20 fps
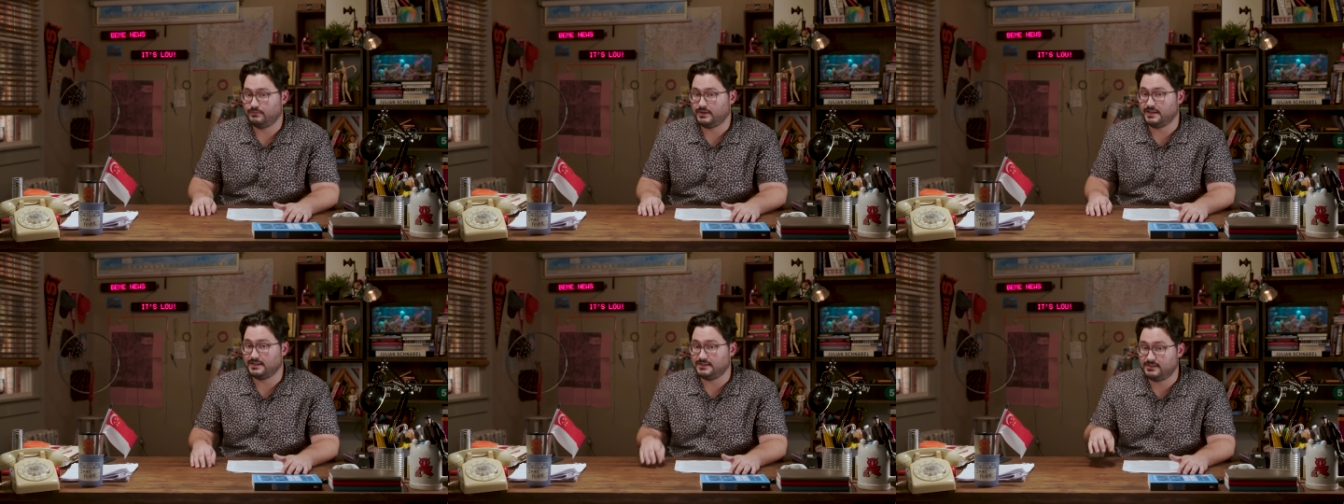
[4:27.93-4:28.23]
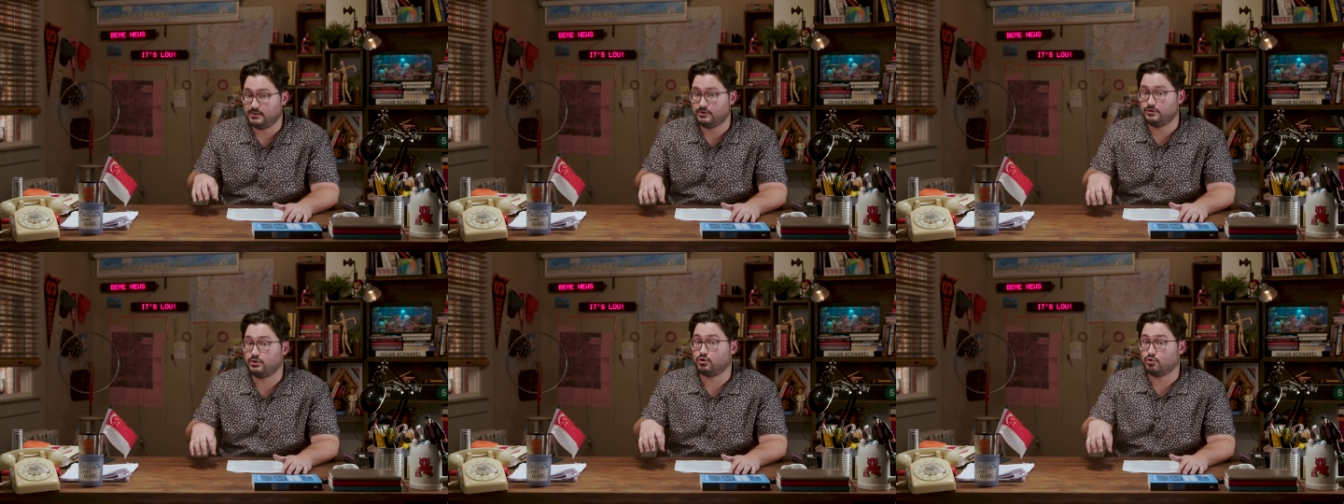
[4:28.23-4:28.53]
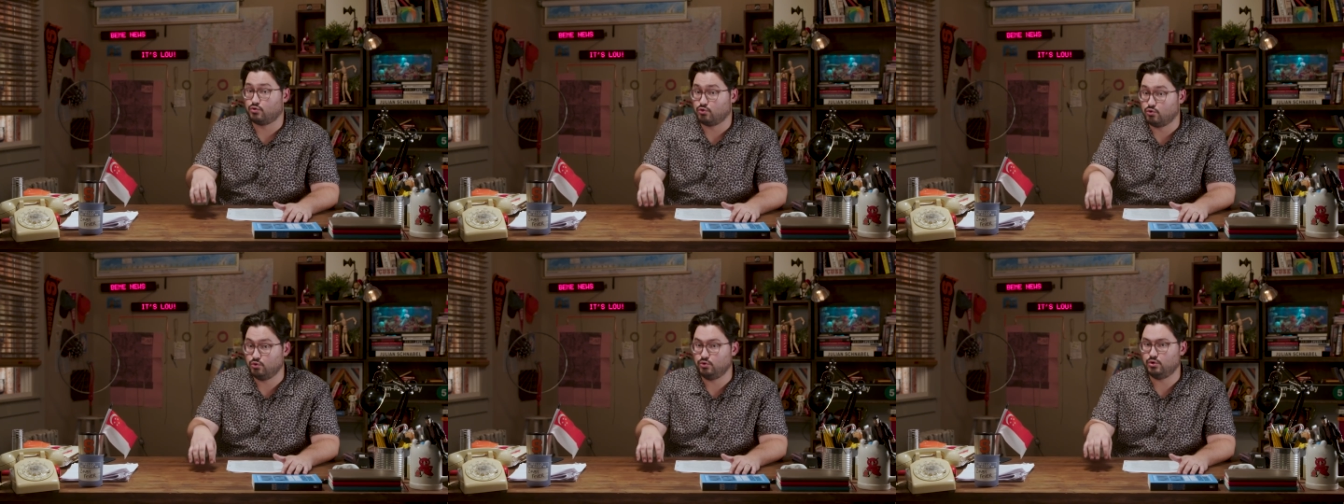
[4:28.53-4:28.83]
consider the
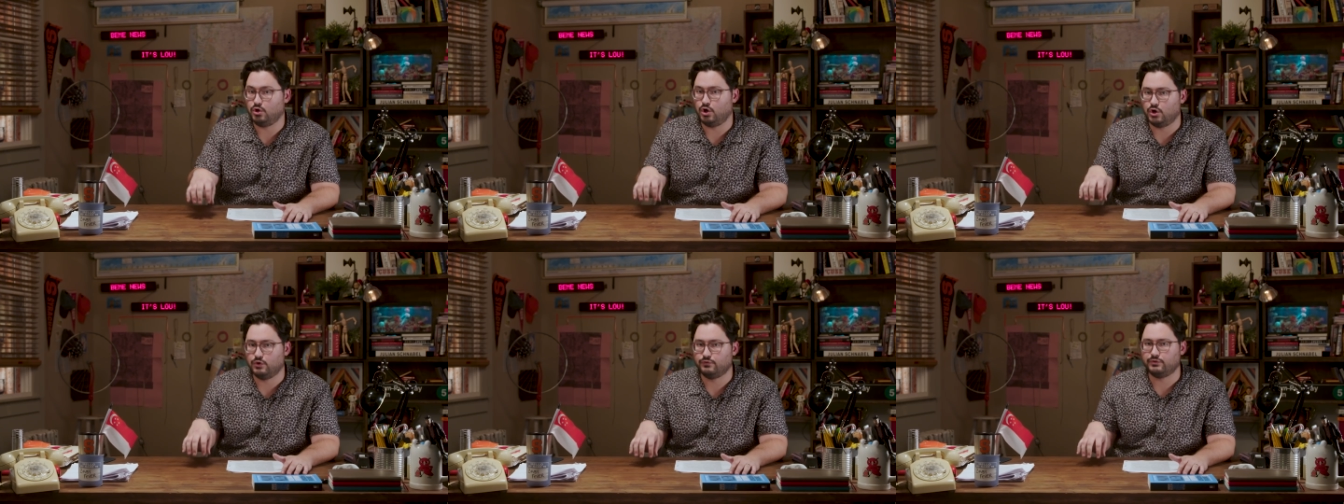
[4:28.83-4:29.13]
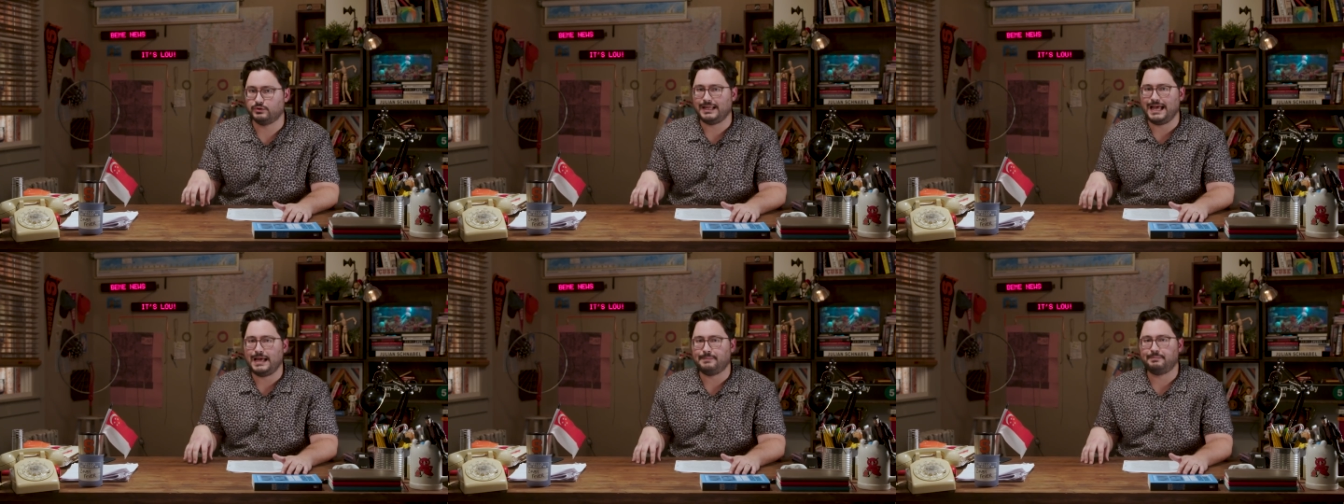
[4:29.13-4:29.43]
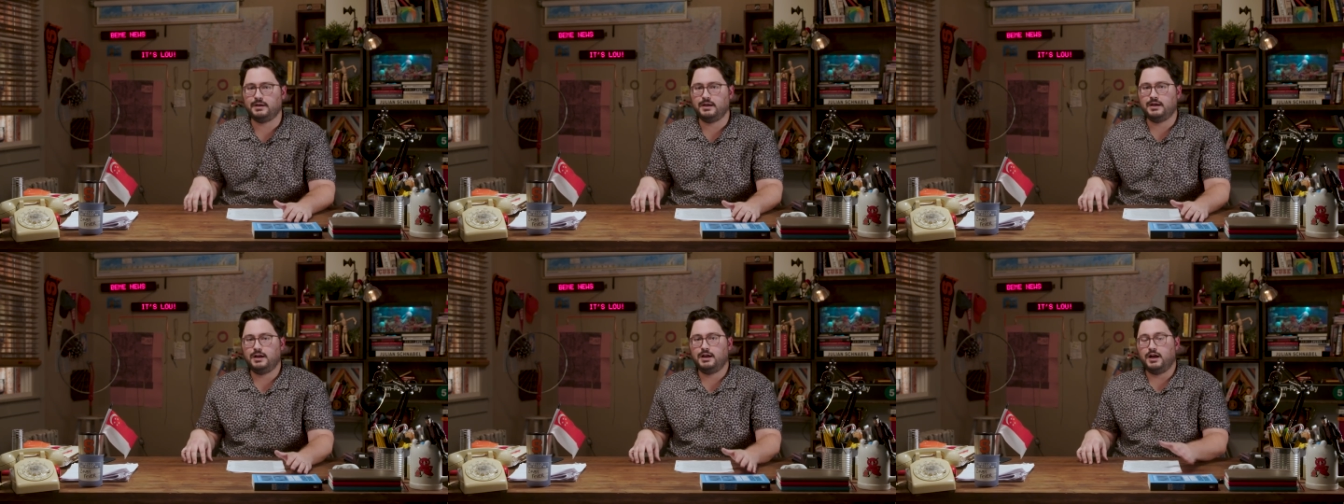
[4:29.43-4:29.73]
cruel
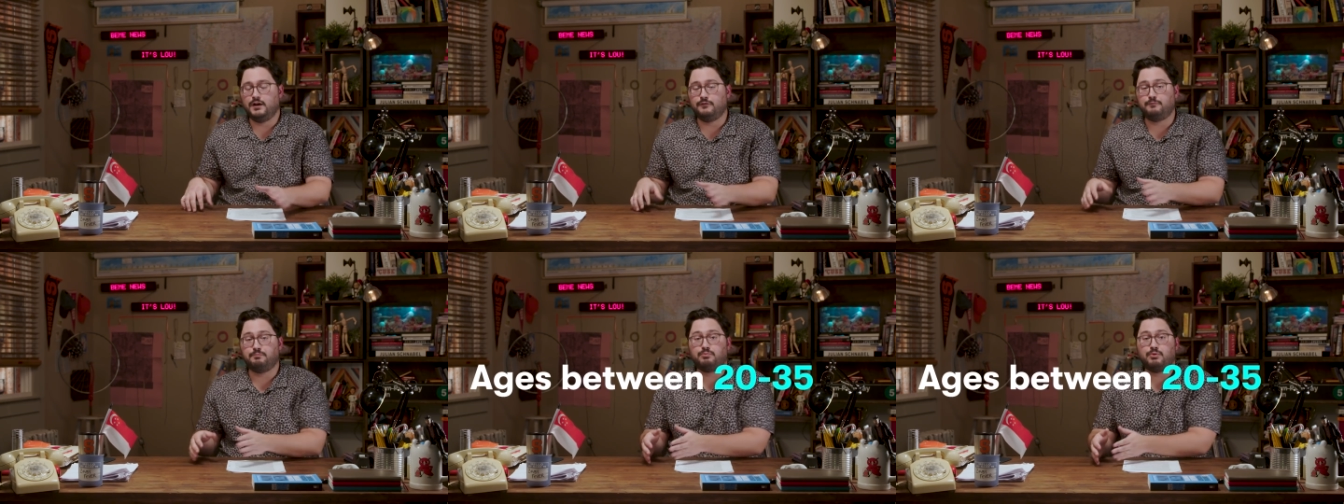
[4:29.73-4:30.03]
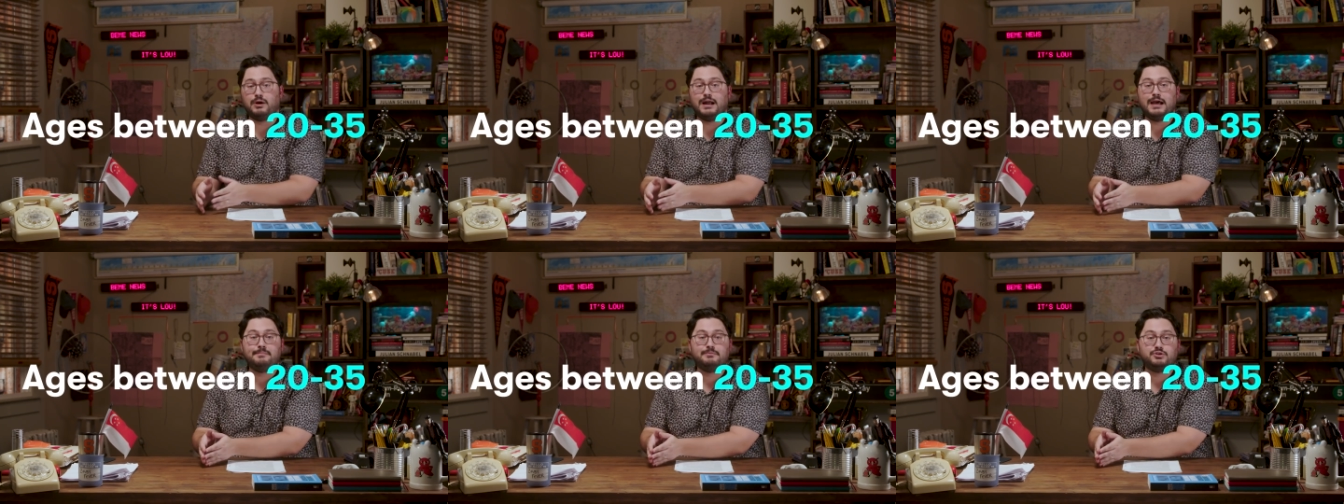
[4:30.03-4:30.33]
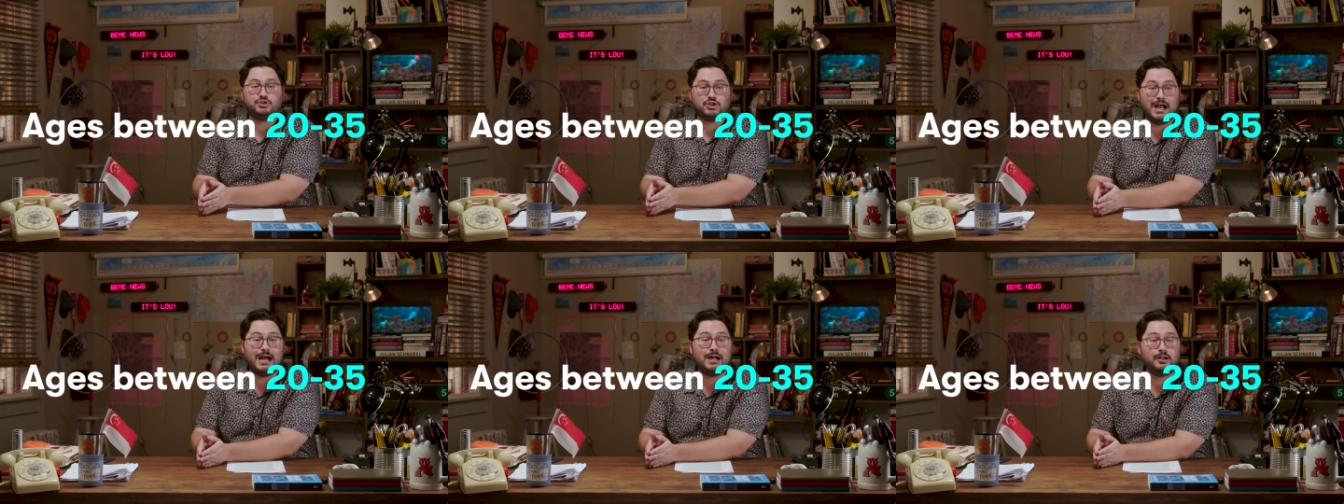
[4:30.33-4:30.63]
overlap of prime
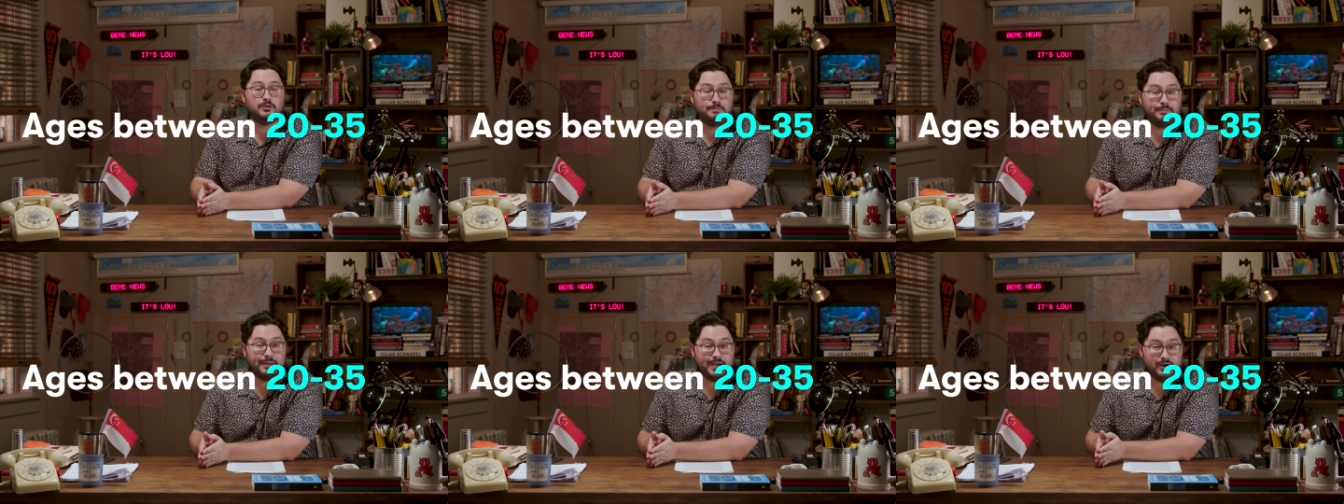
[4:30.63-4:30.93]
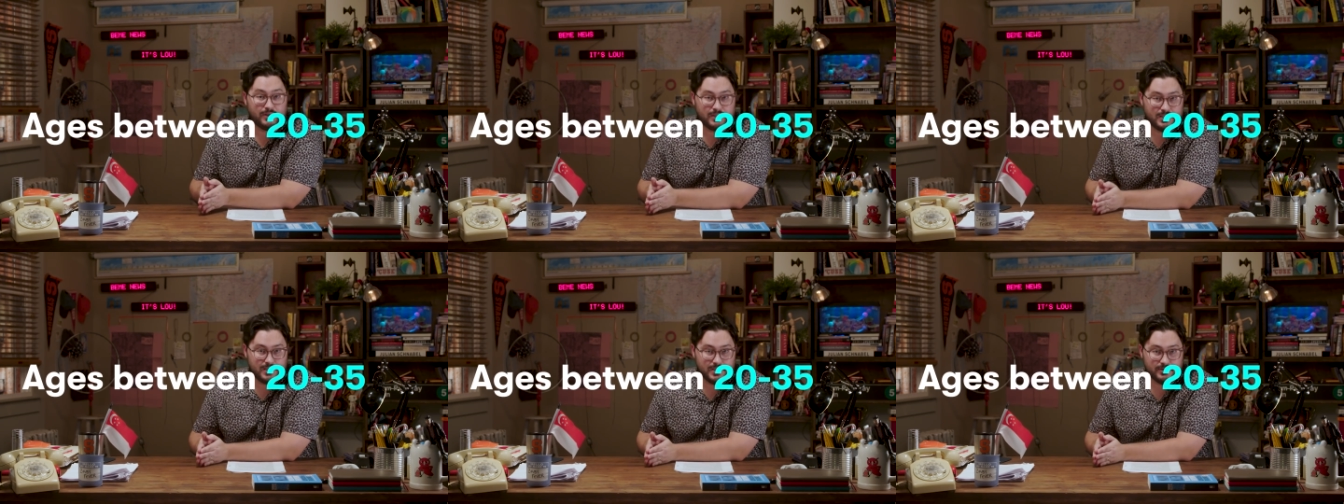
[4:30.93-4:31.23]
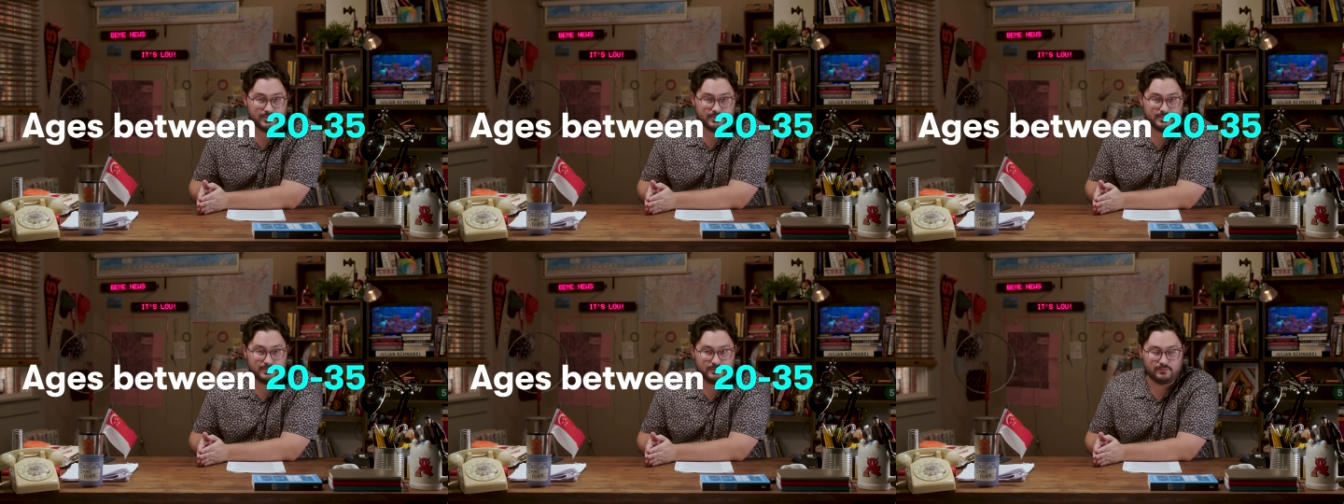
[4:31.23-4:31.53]
childbearing
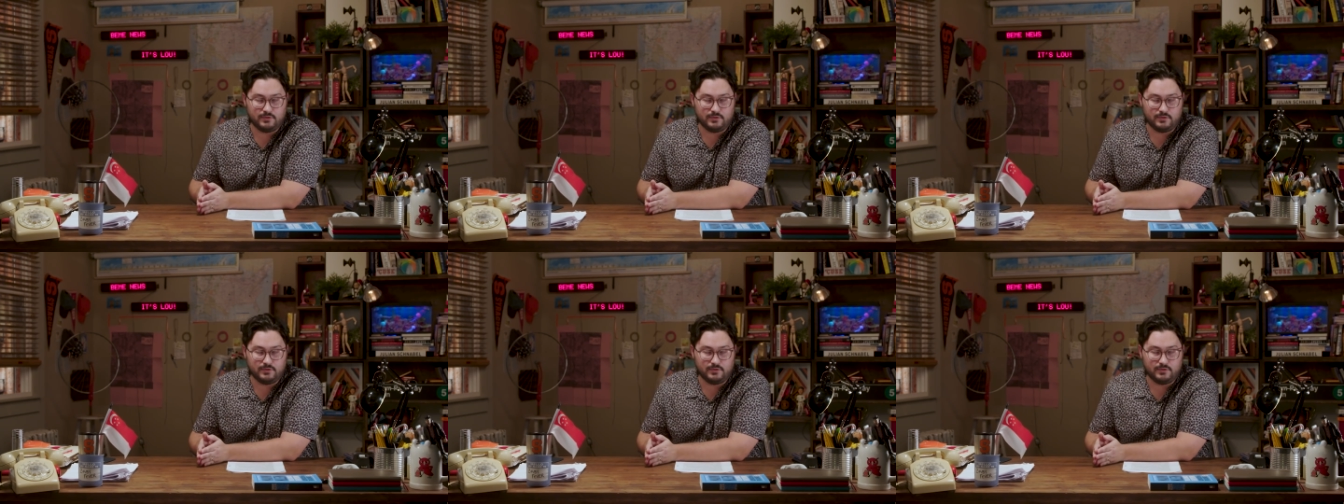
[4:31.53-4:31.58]
years,